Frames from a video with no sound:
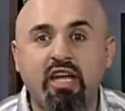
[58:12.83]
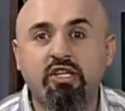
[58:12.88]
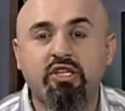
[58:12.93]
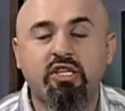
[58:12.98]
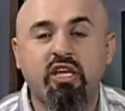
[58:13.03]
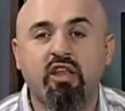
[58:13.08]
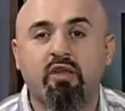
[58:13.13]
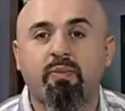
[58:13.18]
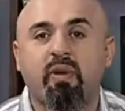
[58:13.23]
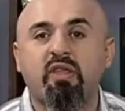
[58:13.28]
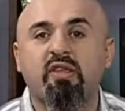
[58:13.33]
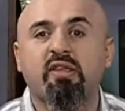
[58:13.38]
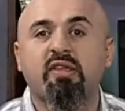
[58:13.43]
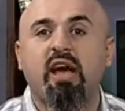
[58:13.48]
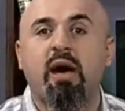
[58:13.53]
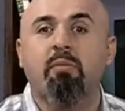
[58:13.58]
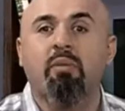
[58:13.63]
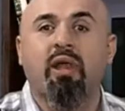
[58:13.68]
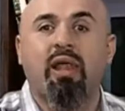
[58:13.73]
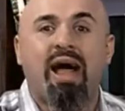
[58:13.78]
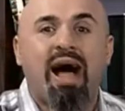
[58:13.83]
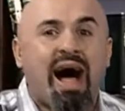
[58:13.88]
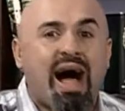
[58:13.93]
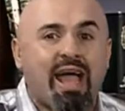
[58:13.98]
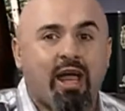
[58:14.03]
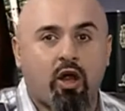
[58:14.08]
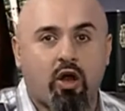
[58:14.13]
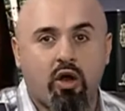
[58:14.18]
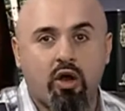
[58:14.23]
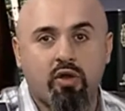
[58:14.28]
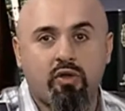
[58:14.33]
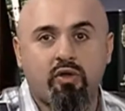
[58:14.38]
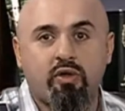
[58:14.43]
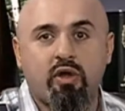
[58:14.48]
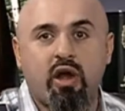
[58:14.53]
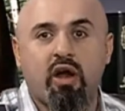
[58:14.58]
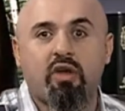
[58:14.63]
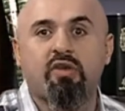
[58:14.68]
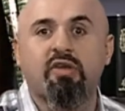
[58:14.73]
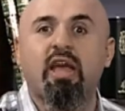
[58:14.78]
teach this, but some
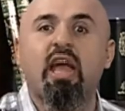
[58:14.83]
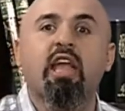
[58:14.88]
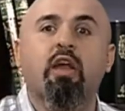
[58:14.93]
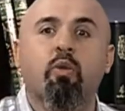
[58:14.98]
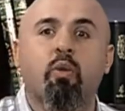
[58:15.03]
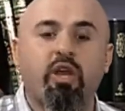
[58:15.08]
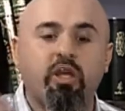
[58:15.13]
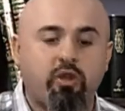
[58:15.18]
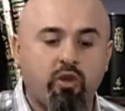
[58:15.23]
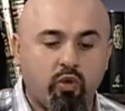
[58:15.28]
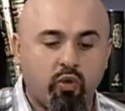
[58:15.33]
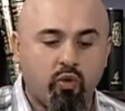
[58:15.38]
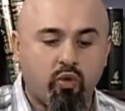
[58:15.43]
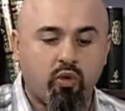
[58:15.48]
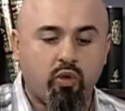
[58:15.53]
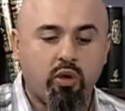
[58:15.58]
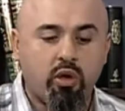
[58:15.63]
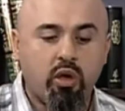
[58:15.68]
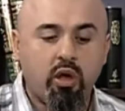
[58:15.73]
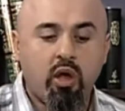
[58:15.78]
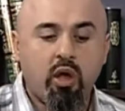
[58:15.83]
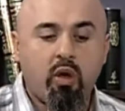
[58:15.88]
liars are saying we do.